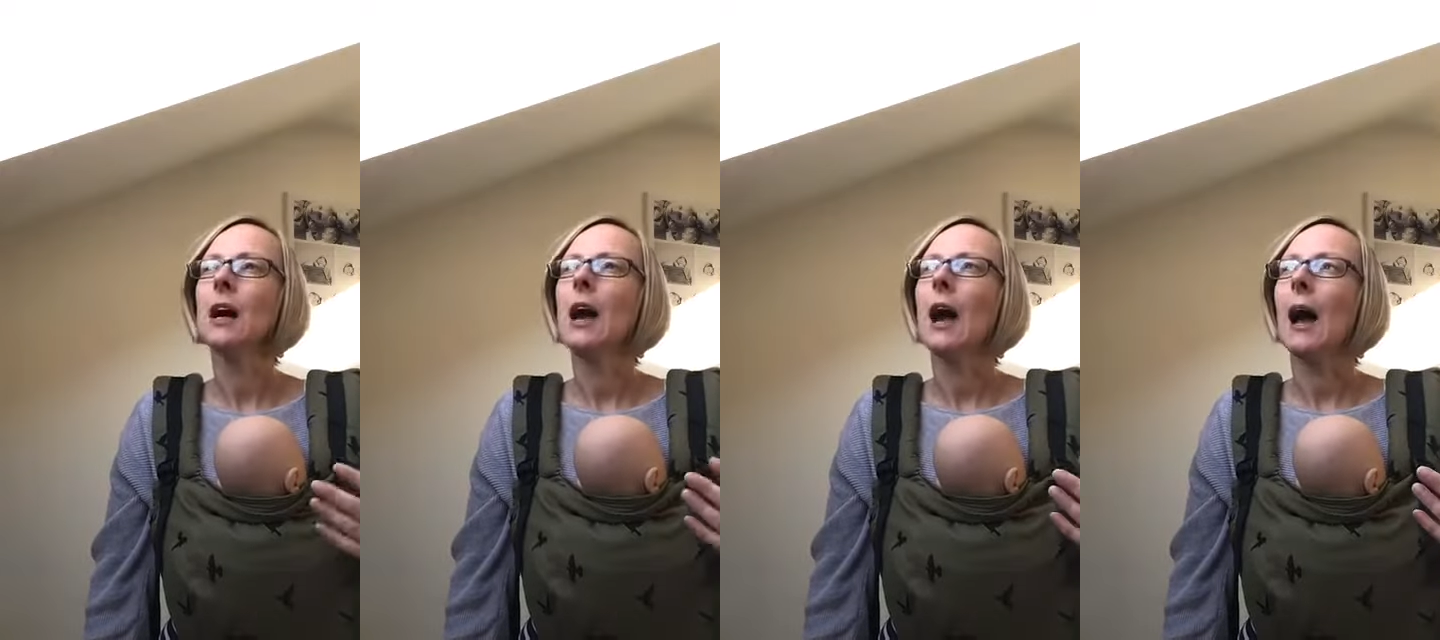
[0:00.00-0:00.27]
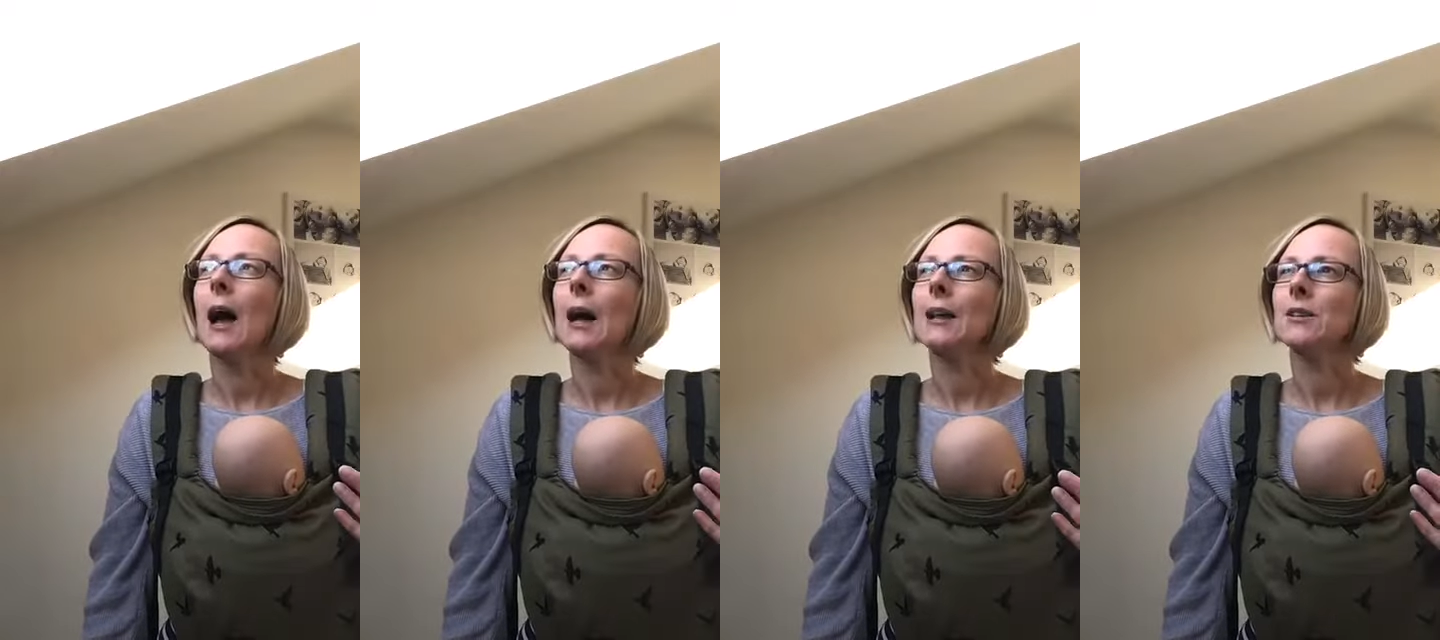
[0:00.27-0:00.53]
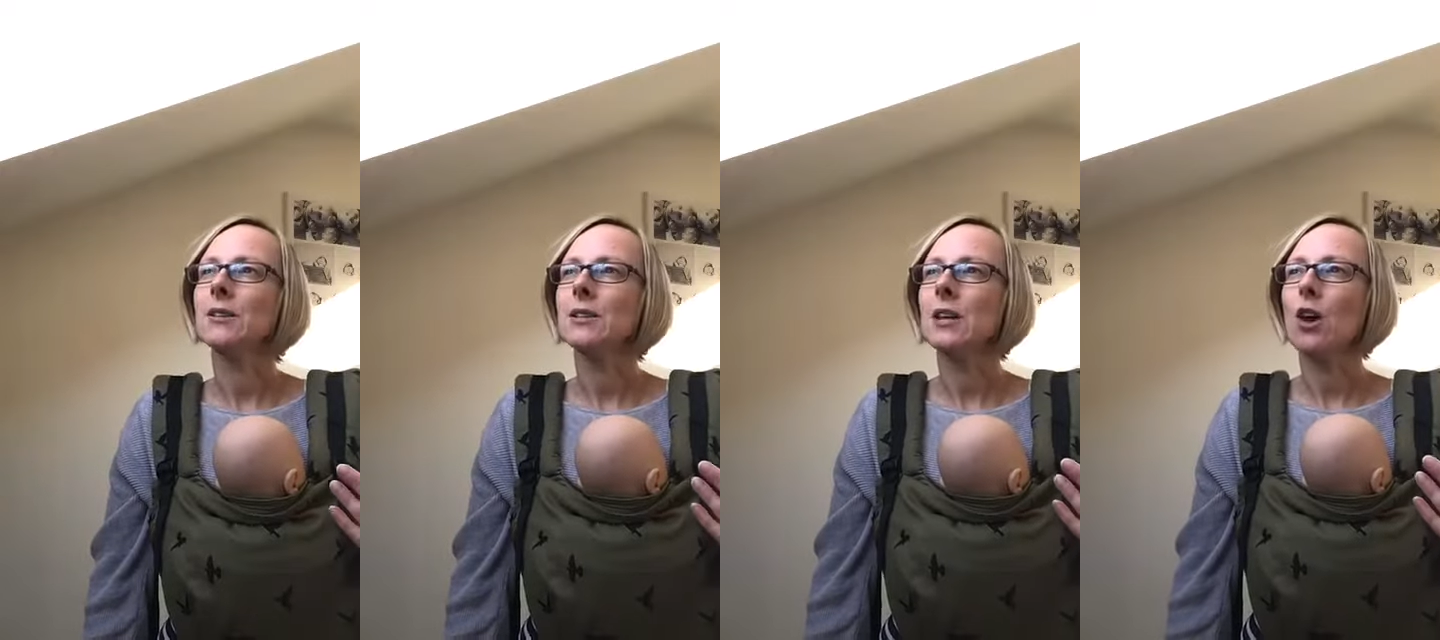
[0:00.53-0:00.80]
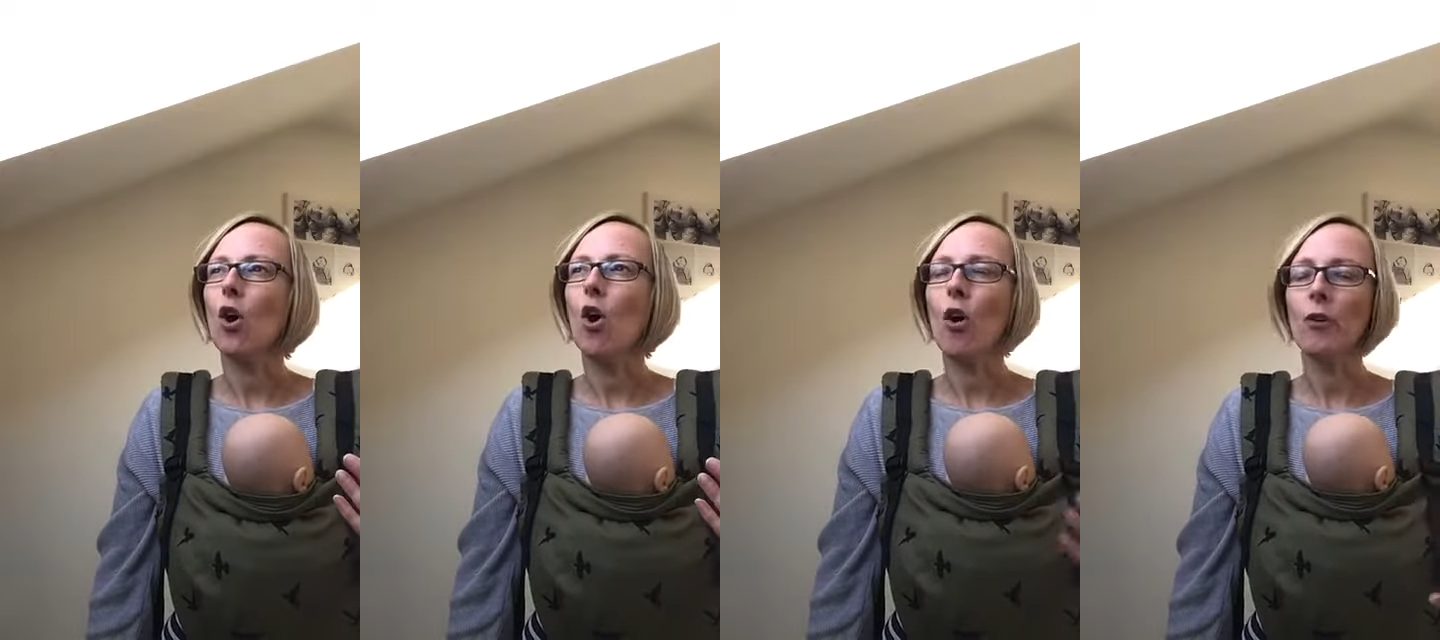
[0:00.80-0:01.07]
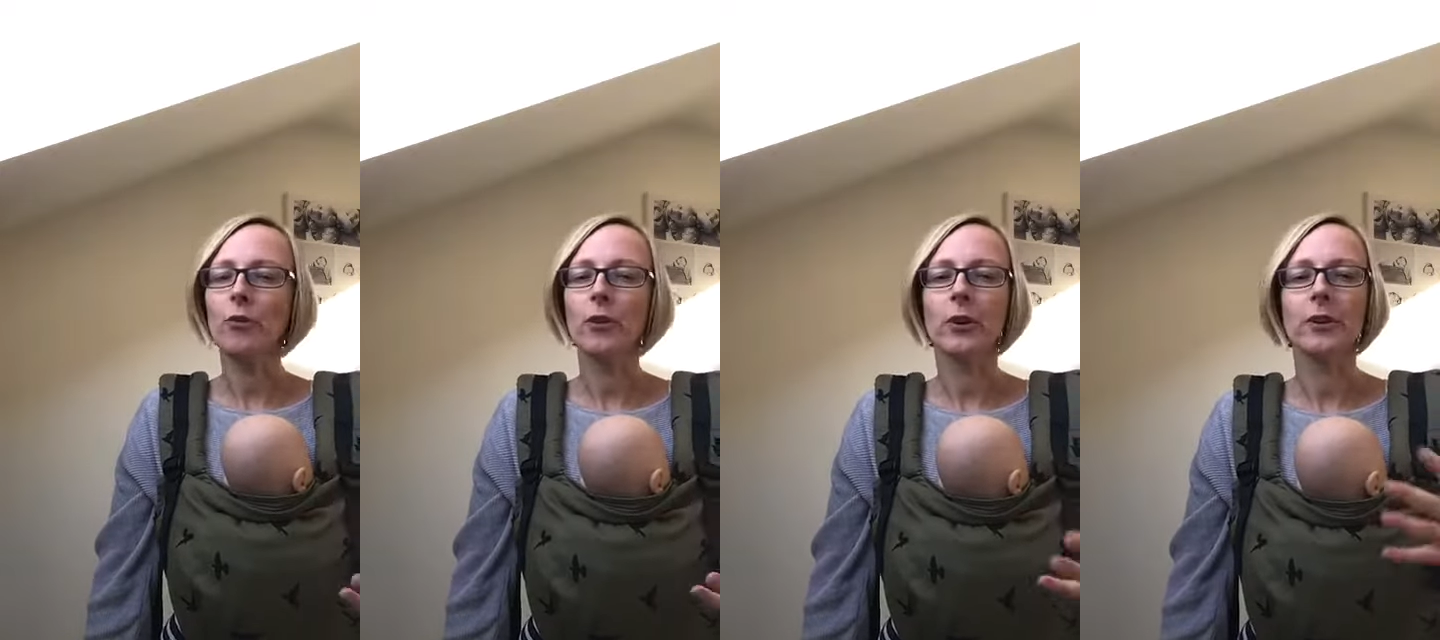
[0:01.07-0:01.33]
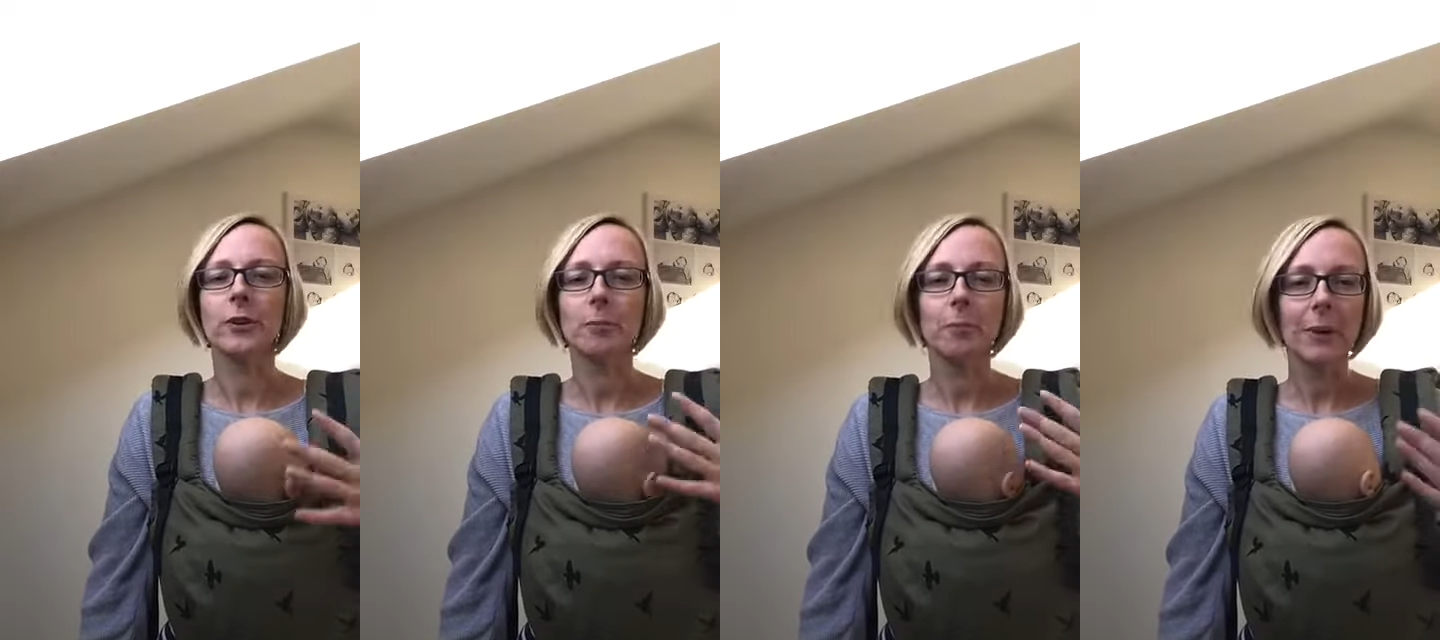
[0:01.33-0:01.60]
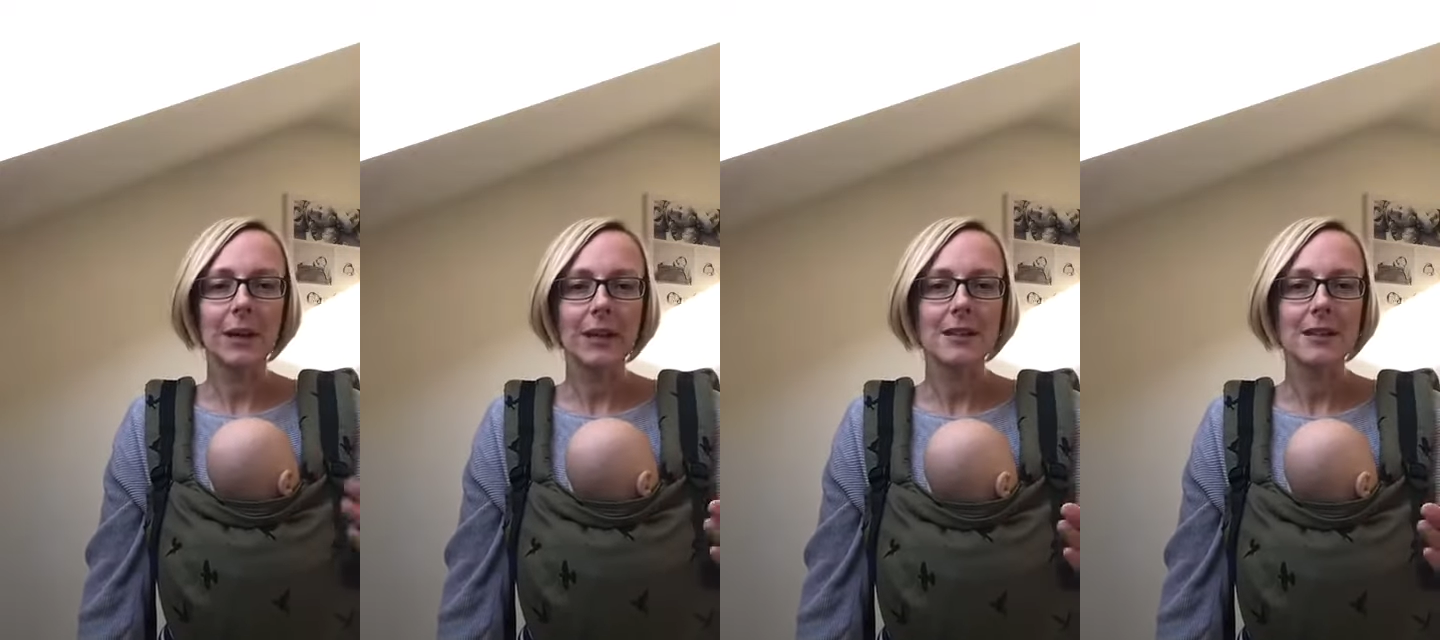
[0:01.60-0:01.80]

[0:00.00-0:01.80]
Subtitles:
And often the biggest